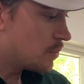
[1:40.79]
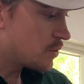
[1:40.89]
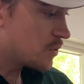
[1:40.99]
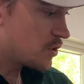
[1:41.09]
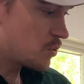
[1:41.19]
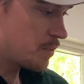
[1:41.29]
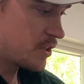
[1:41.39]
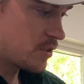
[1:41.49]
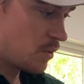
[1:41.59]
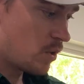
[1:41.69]
So we just want to
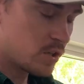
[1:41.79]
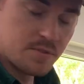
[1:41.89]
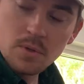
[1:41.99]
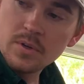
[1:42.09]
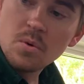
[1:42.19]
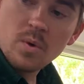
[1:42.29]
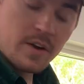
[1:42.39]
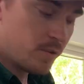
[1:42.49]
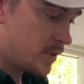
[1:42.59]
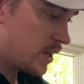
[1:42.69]
make sure that water's flowing
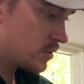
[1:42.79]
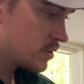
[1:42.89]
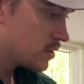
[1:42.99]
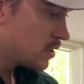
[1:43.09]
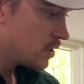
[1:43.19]
away from the house.